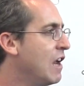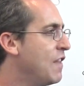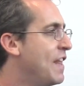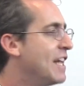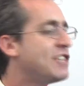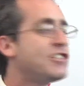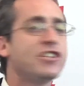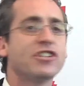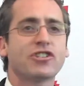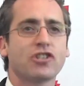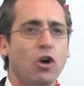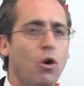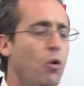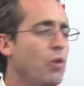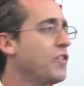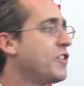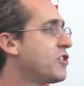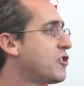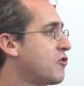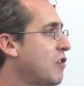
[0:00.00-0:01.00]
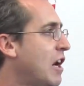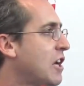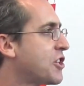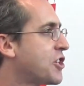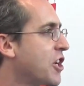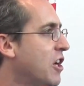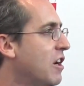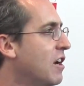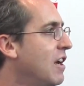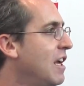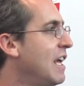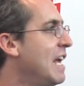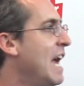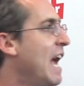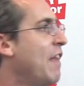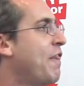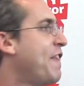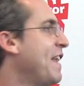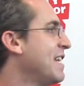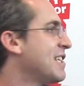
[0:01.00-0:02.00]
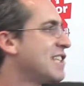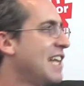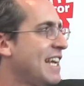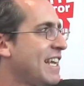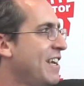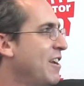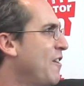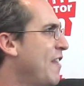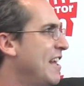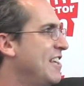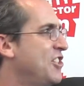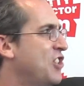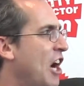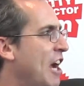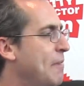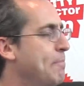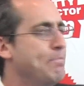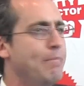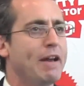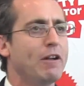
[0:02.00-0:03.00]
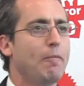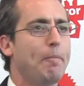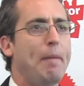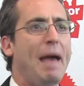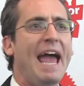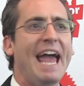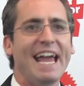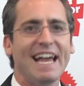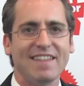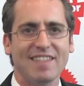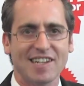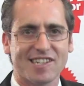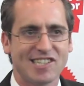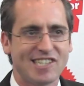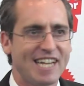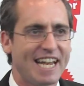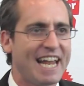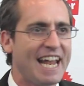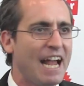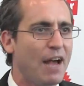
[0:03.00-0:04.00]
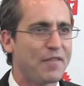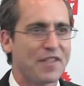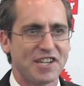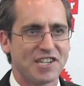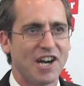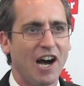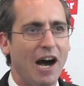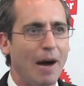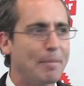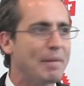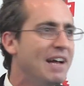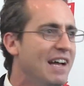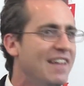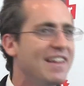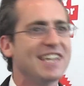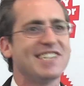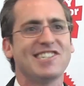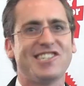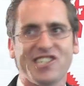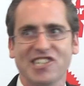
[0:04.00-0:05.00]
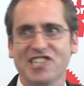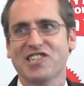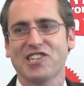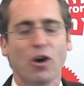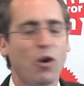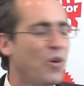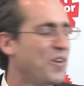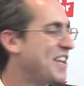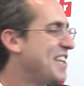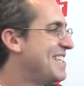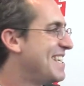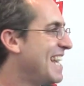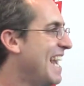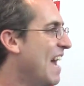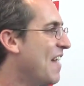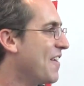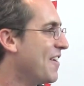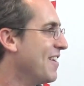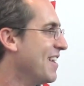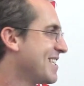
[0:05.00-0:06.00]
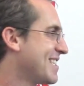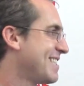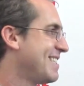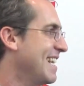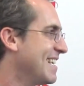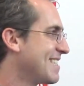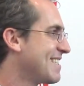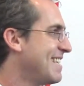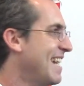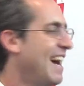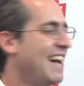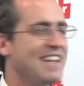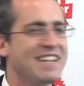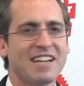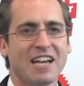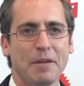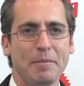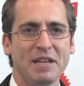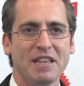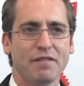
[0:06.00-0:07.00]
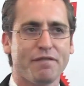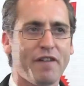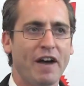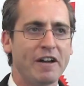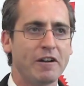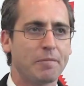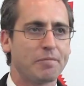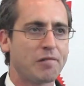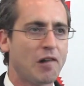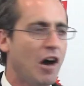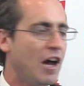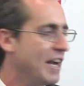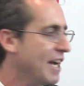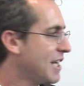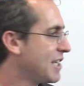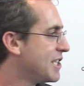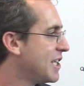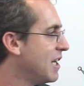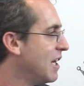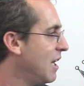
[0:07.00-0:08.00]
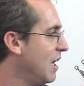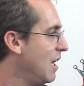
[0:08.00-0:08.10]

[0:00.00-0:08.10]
That's just to hold the structure. And things like, you know, that giant metal peg that's sticking out the top, that's just to hold it together. That's going to be the final product.